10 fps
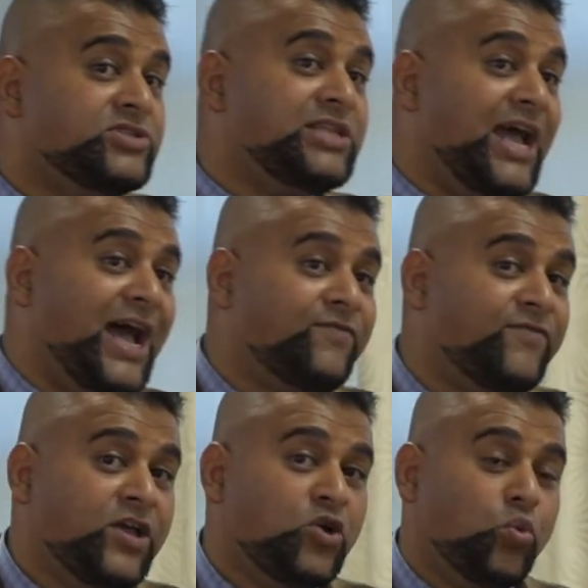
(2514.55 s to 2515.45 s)

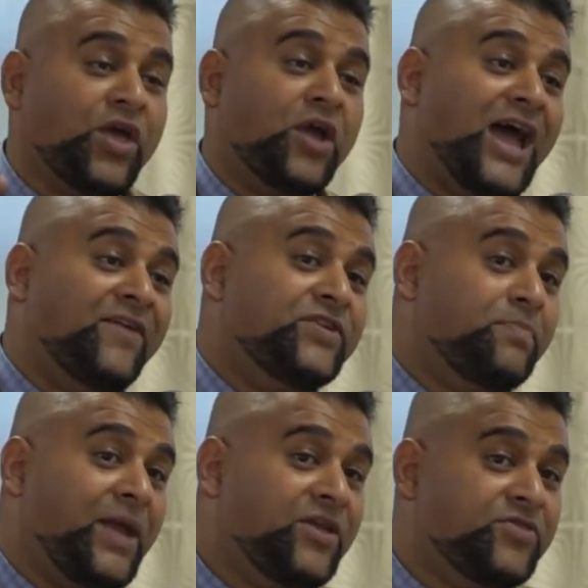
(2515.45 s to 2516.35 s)
staff without having to
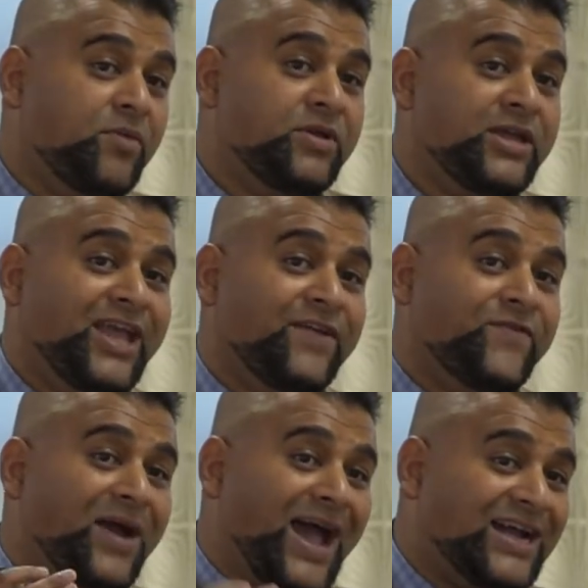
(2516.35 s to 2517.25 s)
pay them if
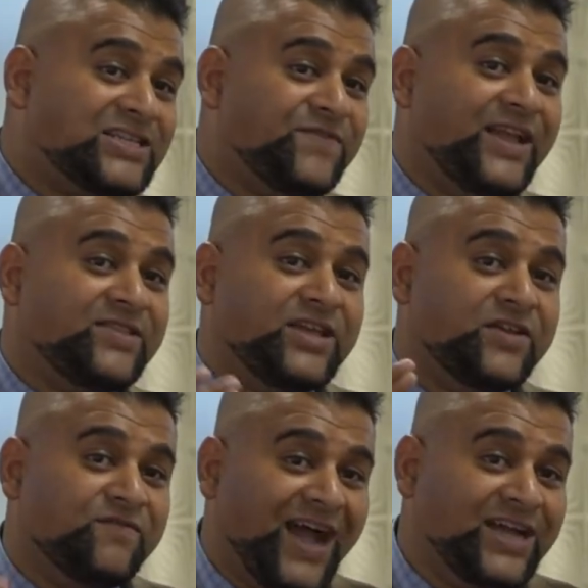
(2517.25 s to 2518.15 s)
you activate the
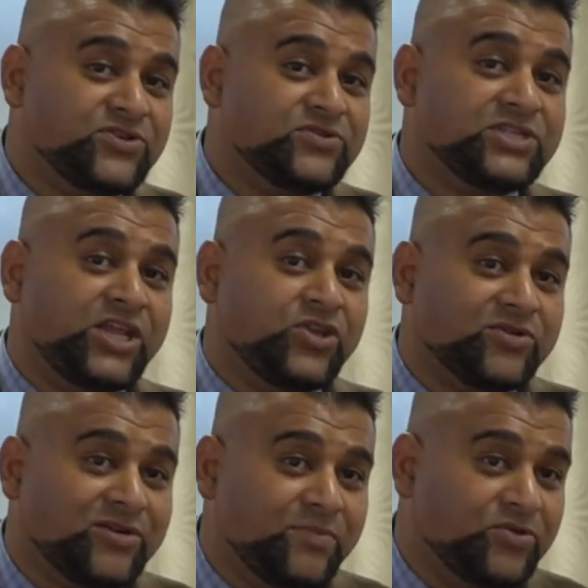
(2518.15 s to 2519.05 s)
advisors in your
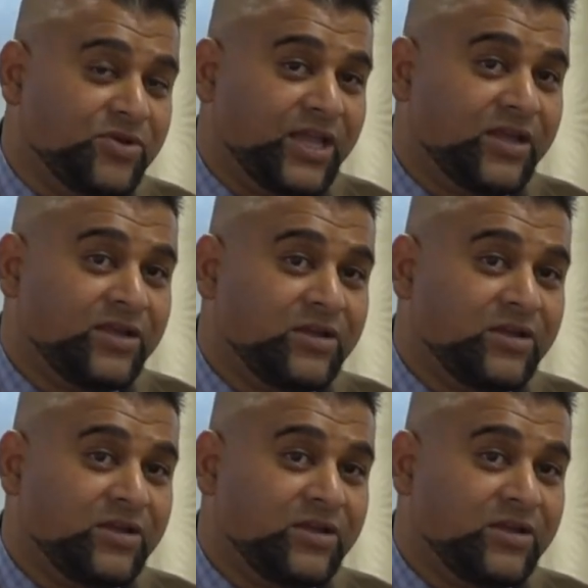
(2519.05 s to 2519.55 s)
community,